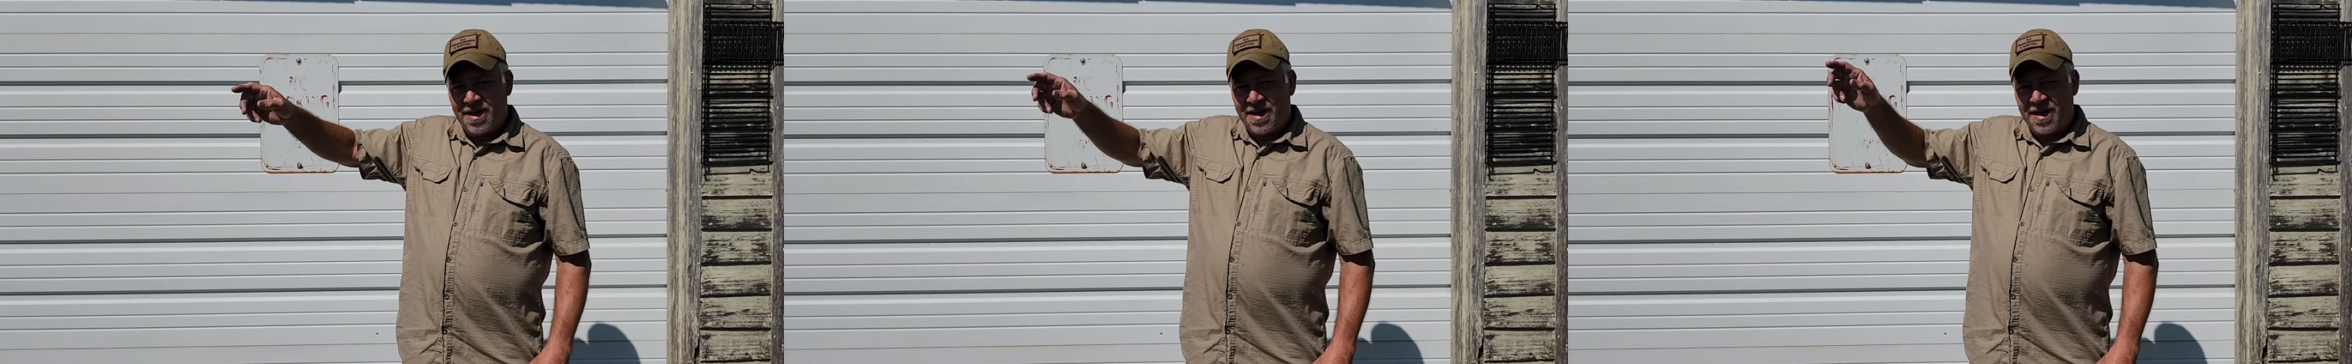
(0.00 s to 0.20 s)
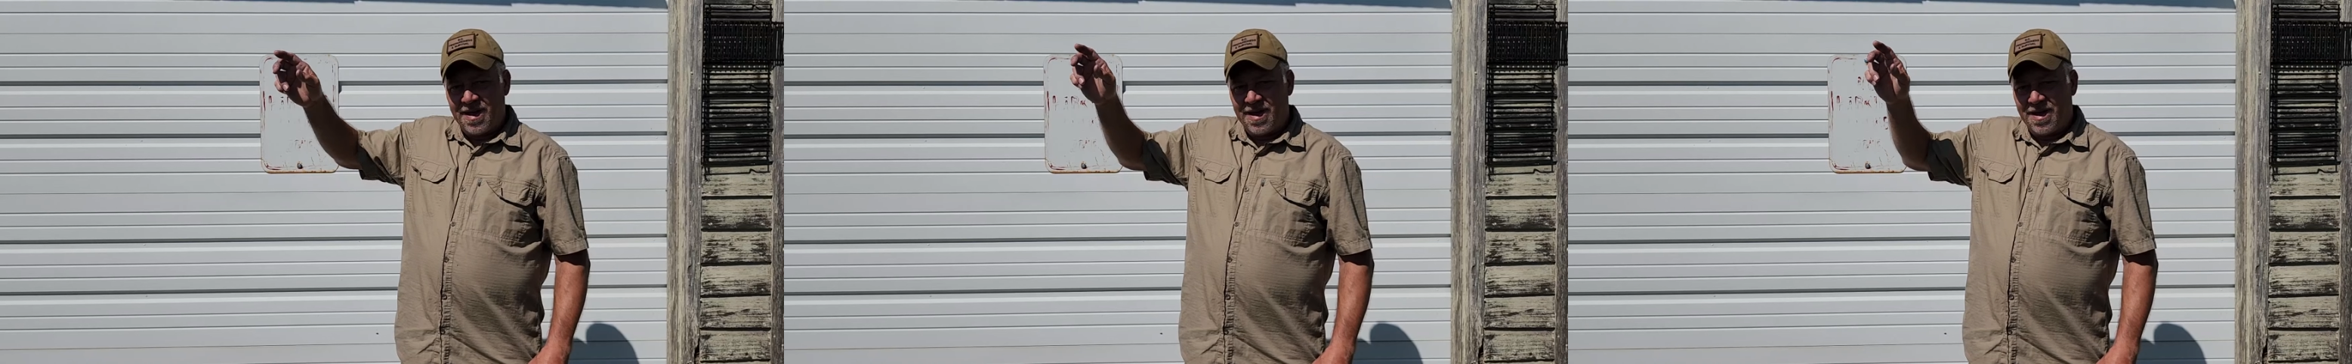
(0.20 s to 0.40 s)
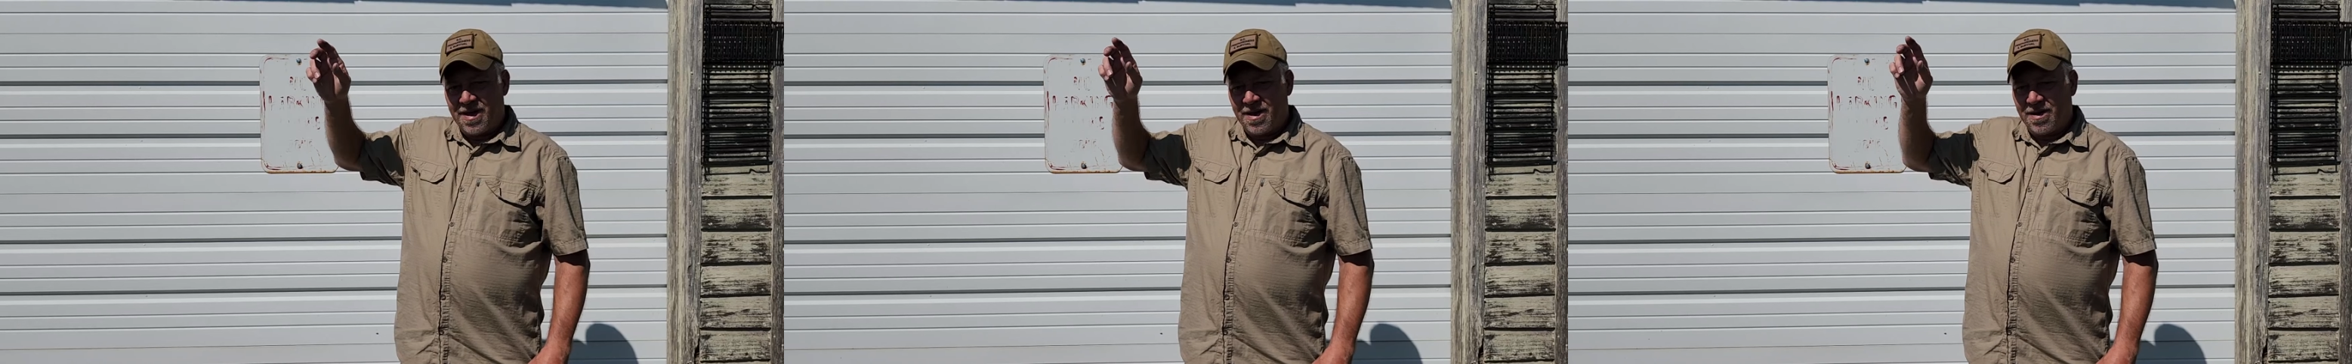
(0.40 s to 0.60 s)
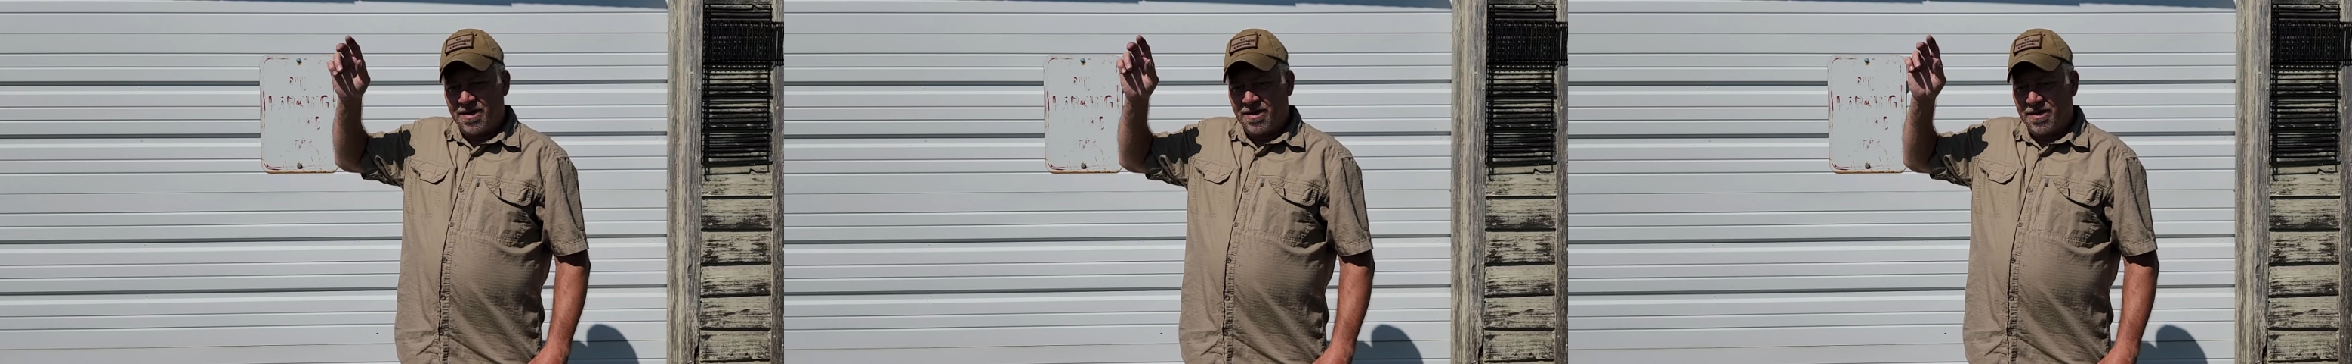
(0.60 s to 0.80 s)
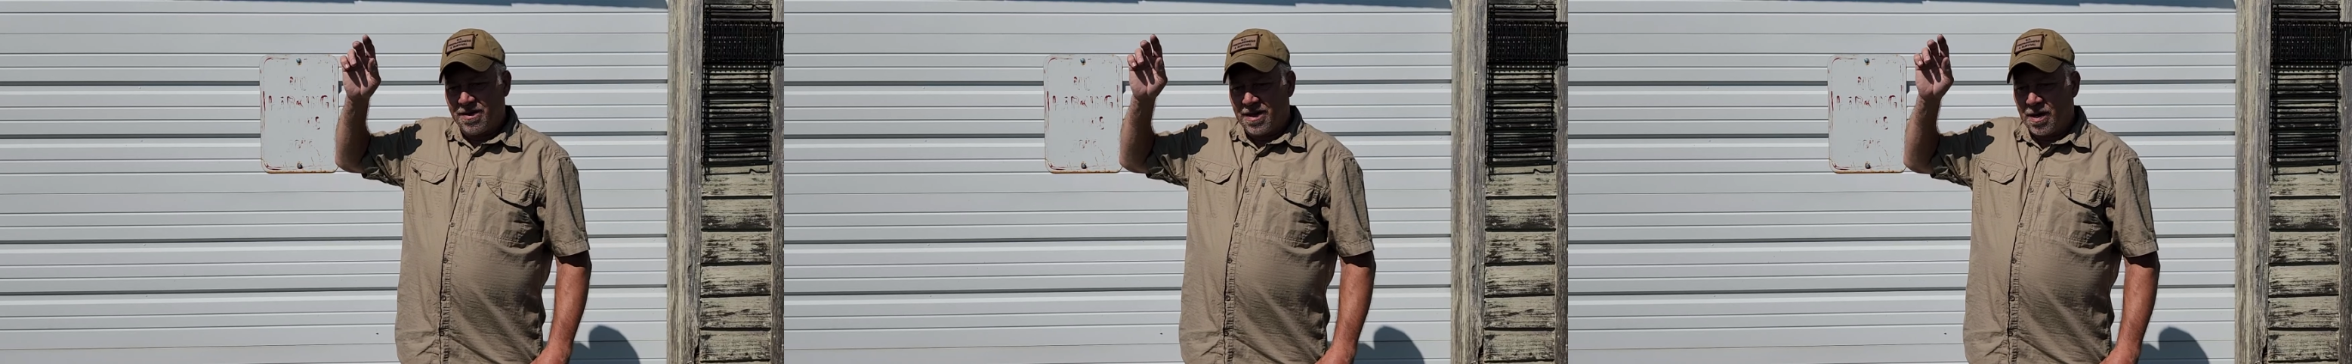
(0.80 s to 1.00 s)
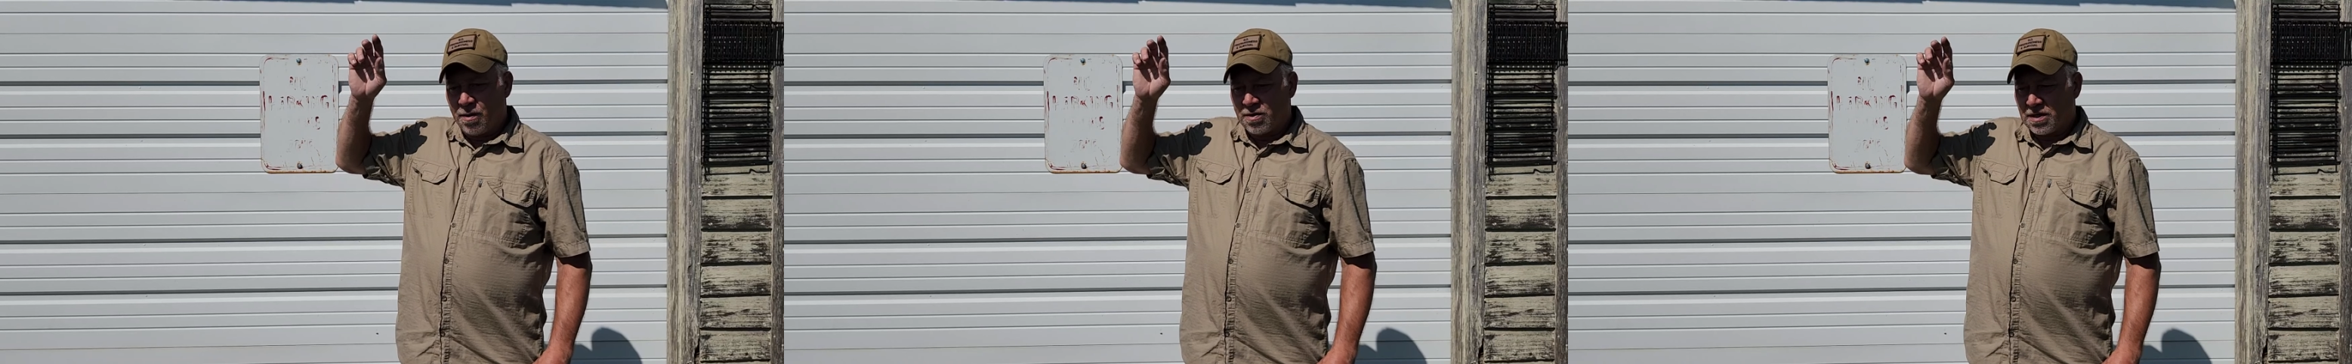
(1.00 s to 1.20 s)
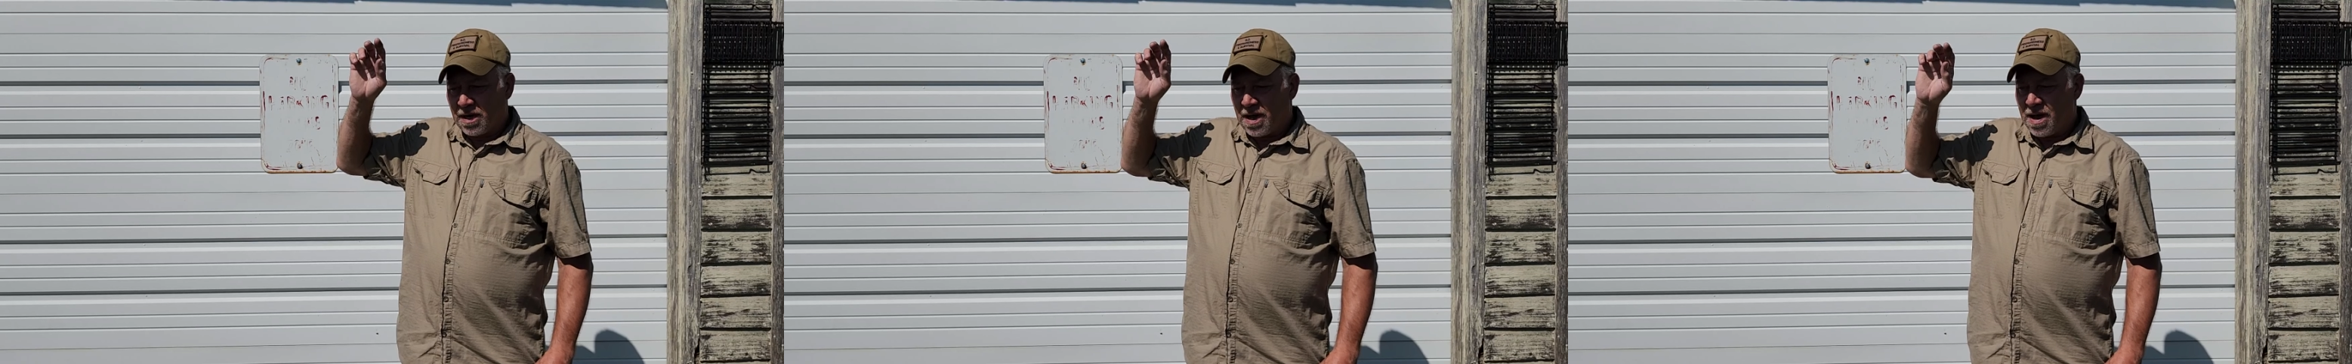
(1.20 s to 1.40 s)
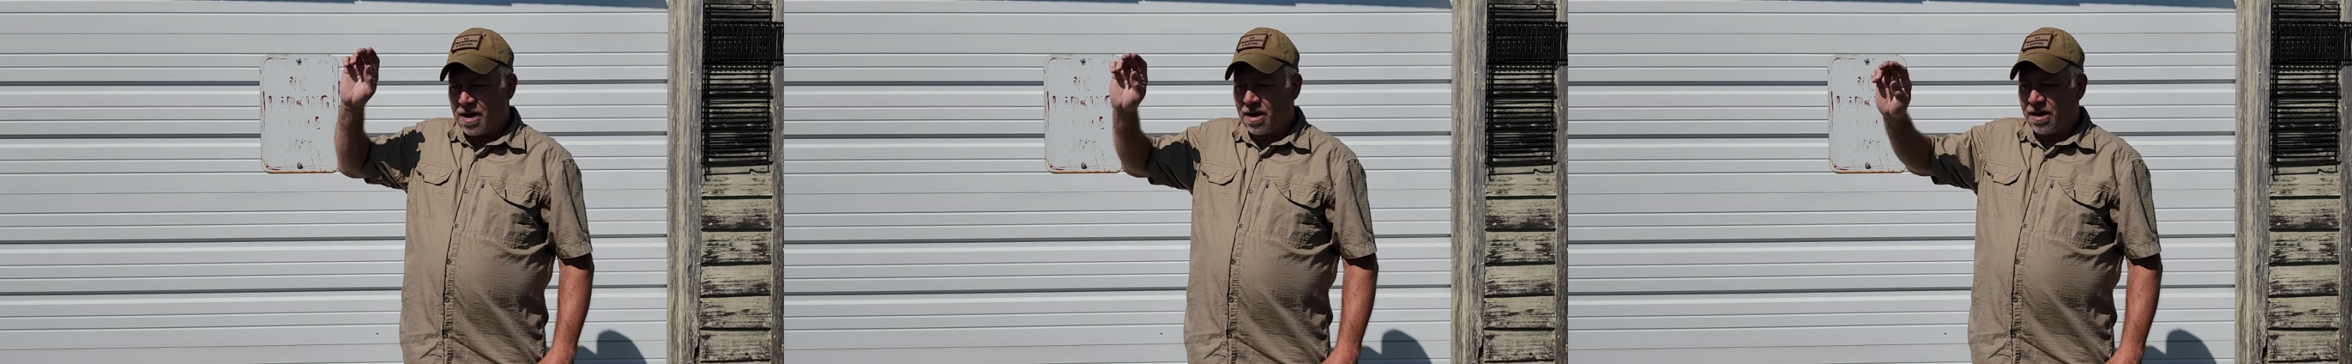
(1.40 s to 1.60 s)
and there was a
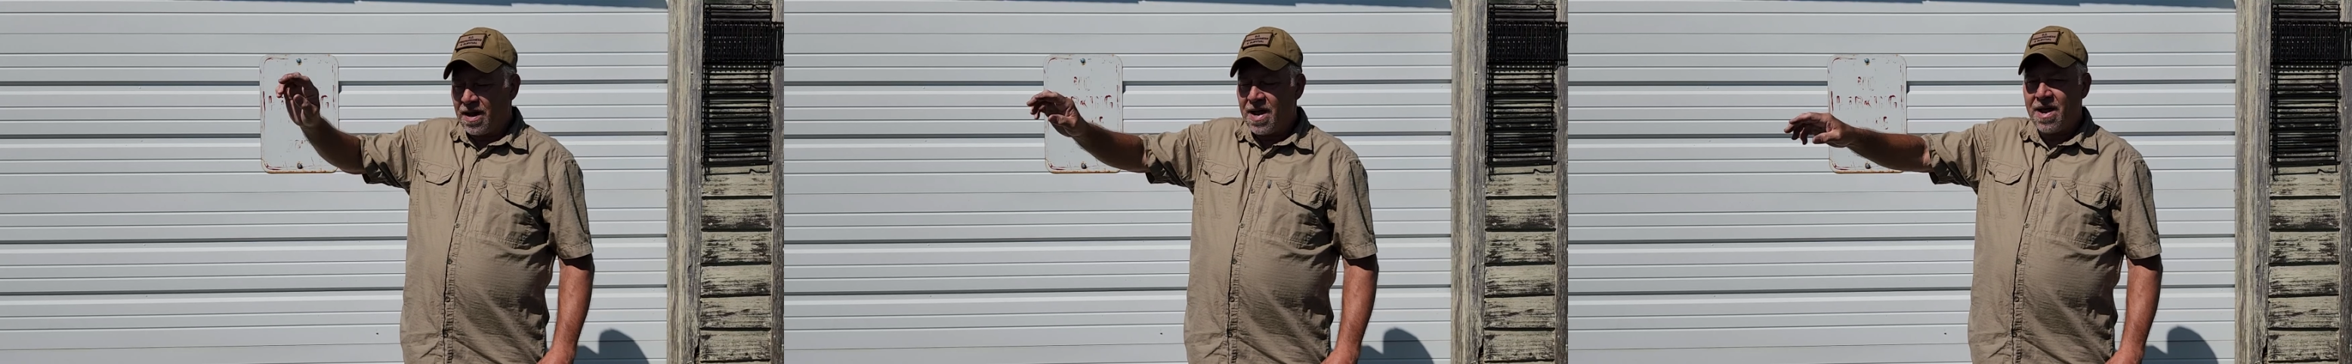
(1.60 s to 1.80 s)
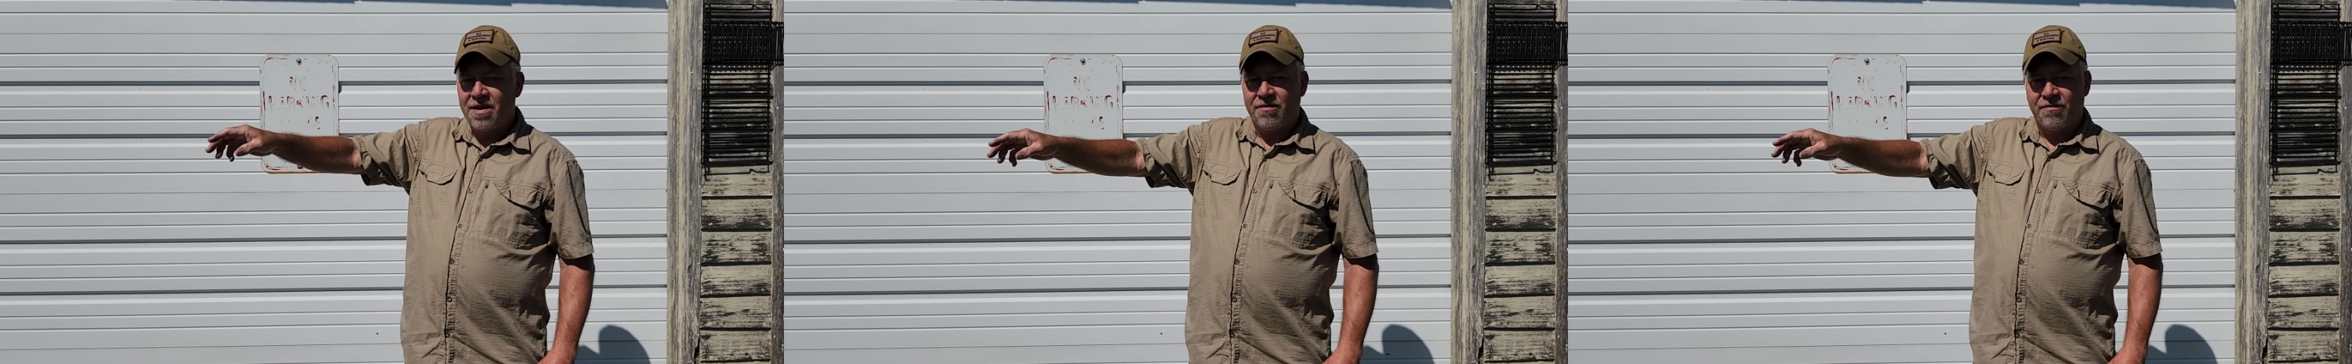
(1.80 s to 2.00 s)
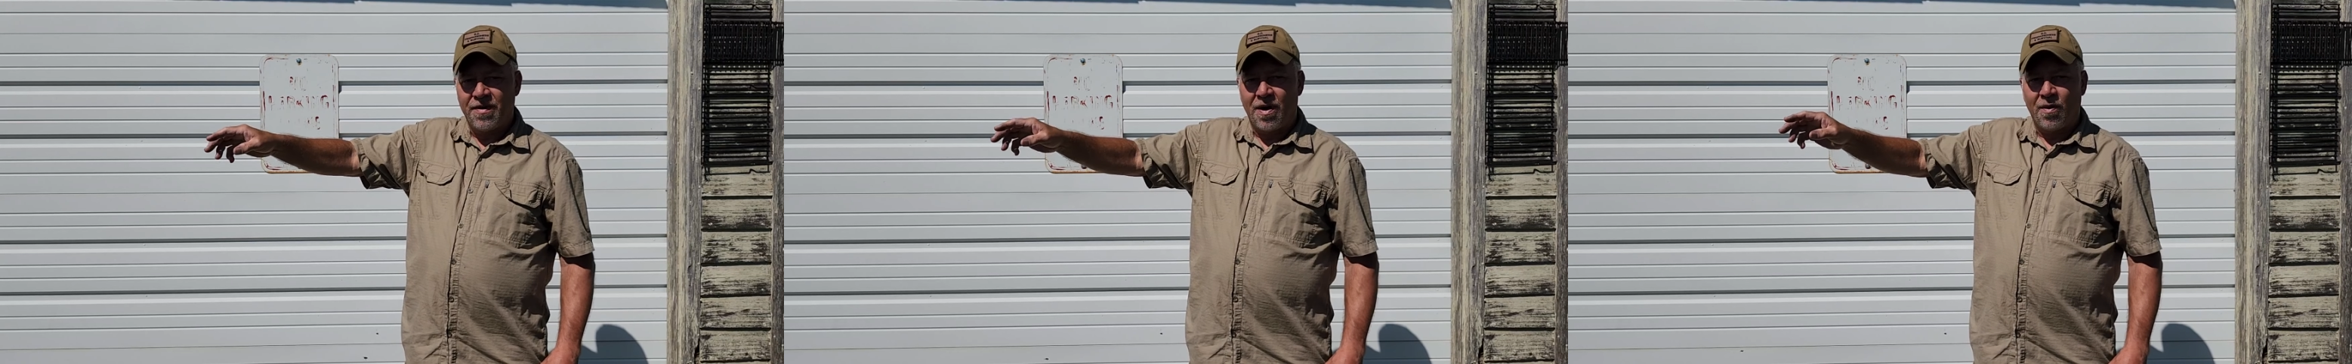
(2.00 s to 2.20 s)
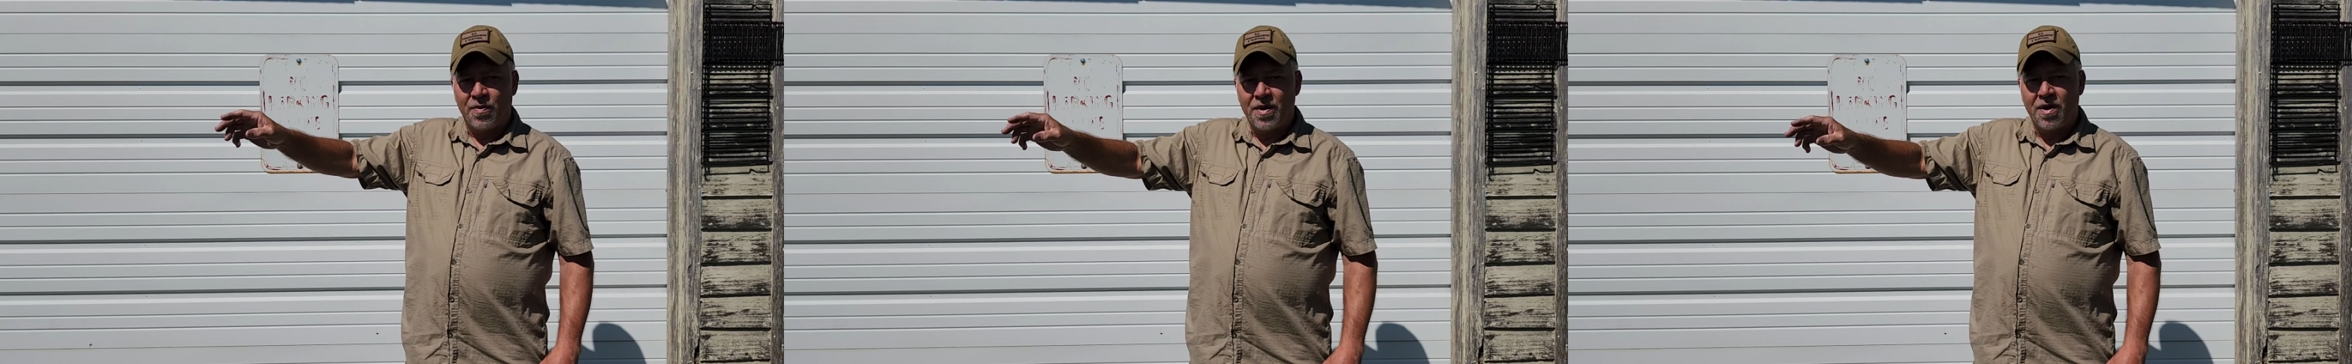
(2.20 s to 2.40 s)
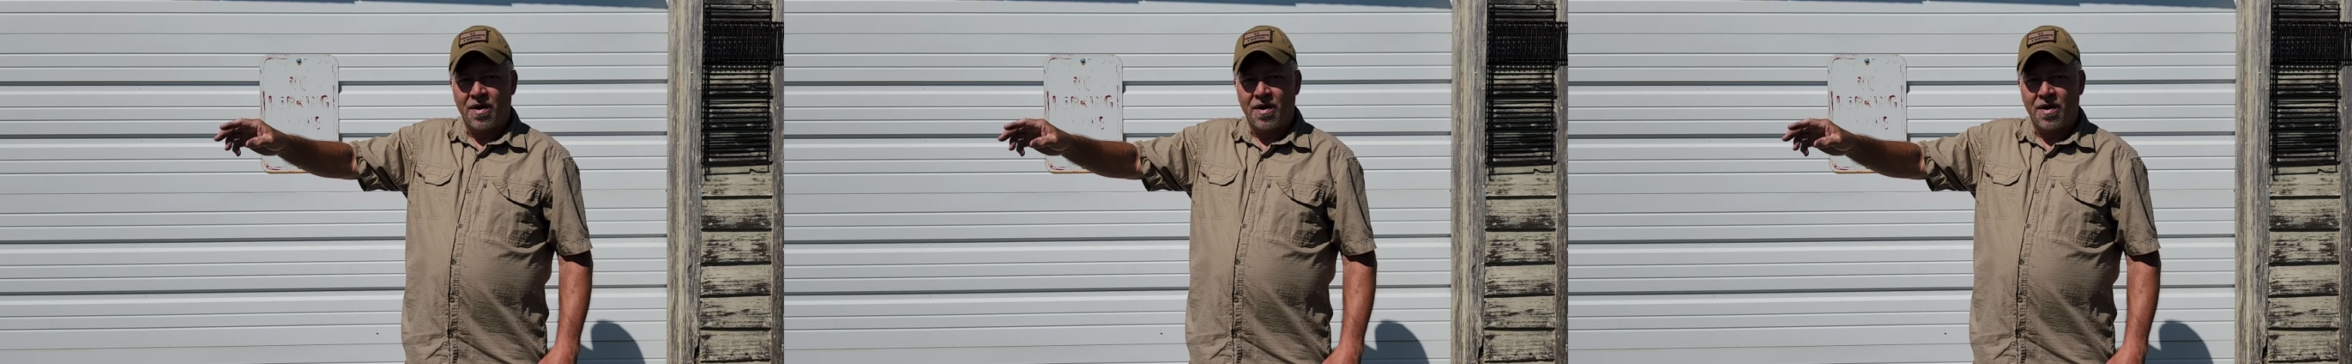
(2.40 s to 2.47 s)
lot of lead found there,